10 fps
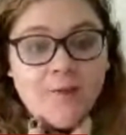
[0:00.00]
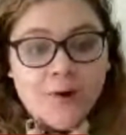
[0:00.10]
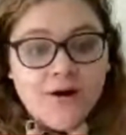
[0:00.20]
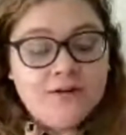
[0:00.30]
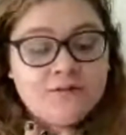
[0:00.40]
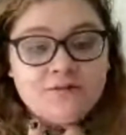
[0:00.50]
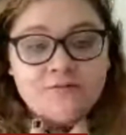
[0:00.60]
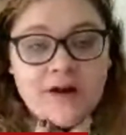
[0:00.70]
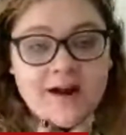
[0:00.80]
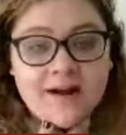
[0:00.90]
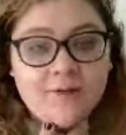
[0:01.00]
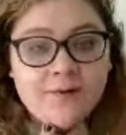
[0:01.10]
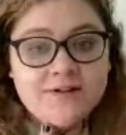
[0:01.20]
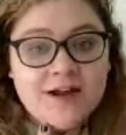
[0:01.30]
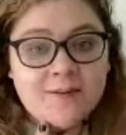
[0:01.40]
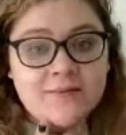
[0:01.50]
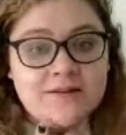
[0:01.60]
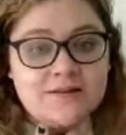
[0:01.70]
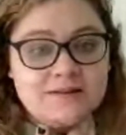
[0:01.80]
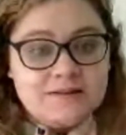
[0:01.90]
I want to ride out my time
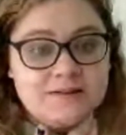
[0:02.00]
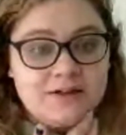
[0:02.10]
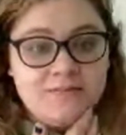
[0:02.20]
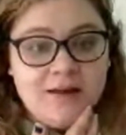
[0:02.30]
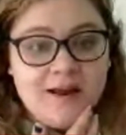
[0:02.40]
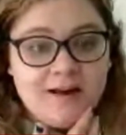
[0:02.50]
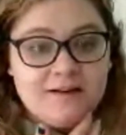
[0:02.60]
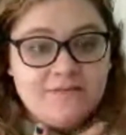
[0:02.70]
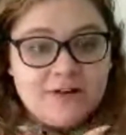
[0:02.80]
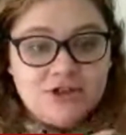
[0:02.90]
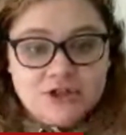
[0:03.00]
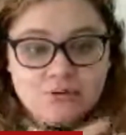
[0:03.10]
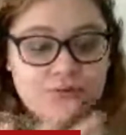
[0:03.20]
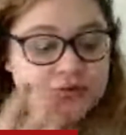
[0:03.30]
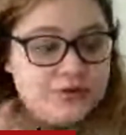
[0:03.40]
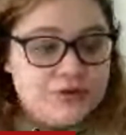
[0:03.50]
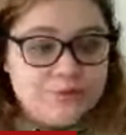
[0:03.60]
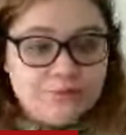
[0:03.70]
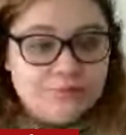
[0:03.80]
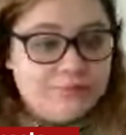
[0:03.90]
in this system. And if they choose
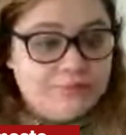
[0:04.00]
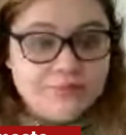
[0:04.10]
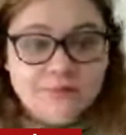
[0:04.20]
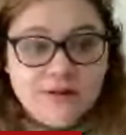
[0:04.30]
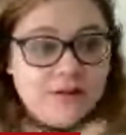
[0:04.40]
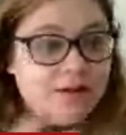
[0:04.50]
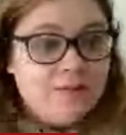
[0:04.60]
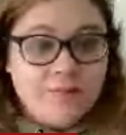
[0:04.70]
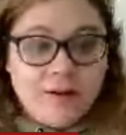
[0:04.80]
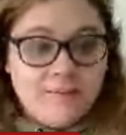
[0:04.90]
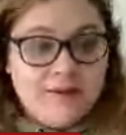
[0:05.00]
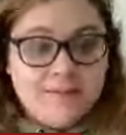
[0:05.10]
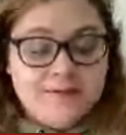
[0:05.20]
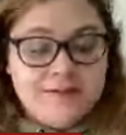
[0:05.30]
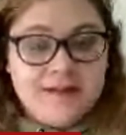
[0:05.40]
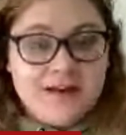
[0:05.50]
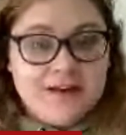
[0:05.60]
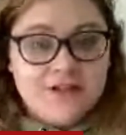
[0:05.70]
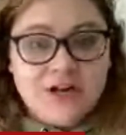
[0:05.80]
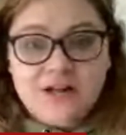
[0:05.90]
to bump me up to the
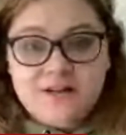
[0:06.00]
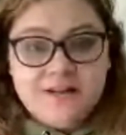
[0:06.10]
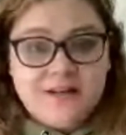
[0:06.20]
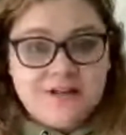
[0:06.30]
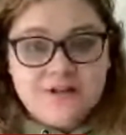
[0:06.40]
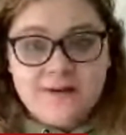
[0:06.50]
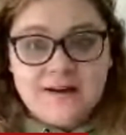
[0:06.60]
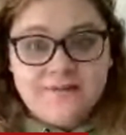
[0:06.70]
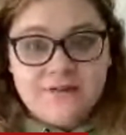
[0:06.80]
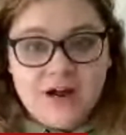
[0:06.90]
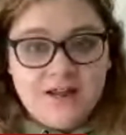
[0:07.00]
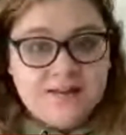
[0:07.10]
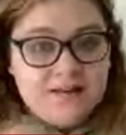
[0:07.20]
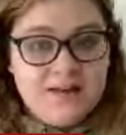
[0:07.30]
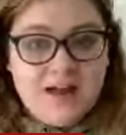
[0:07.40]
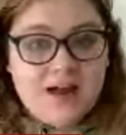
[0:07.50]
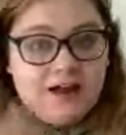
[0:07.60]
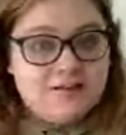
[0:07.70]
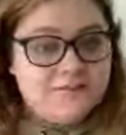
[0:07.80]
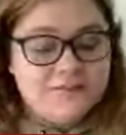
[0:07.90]
NHL, then they do it. If not, then
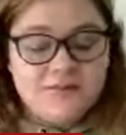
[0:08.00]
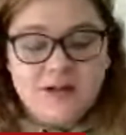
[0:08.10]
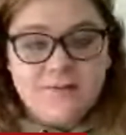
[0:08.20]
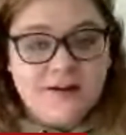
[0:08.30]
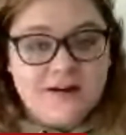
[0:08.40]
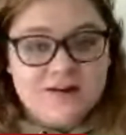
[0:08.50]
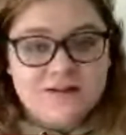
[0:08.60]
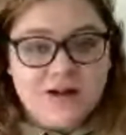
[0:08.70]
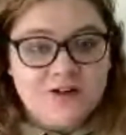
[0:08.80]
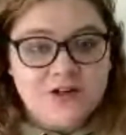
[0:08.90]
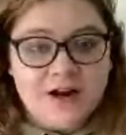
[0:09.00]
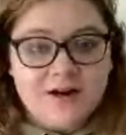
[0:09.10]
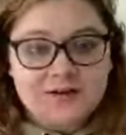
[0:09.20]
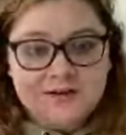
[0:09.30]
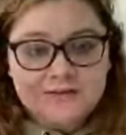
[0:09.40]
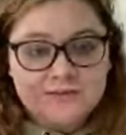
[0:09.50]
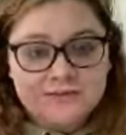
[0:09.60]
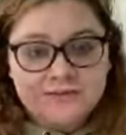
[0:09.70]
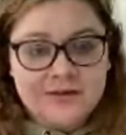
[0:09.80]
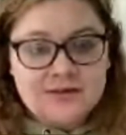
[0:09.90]
yeah, come my next contract,
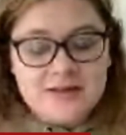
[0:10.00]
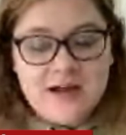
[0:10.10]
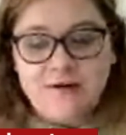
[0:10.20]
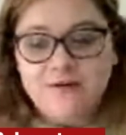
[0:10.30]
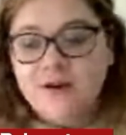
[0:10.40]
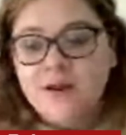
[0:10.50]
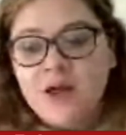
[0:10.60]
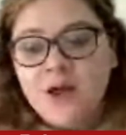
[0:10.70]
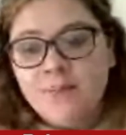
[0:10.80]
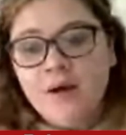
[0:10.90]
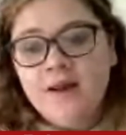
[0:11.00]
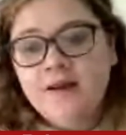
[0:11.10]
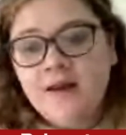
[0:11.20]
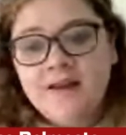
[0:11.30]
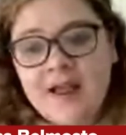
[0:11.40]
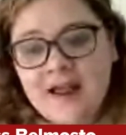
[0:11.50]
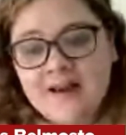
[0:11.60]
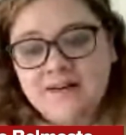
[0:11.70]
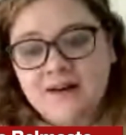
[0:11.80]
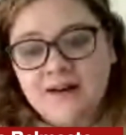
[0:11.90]
peace out. But
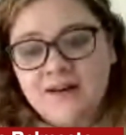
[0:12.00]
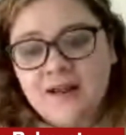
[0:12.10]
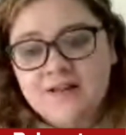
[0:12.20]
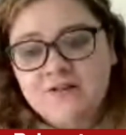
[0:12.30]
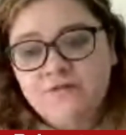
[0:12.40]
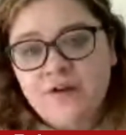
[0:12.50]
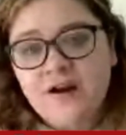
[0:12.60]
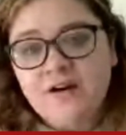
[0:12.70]
again, it's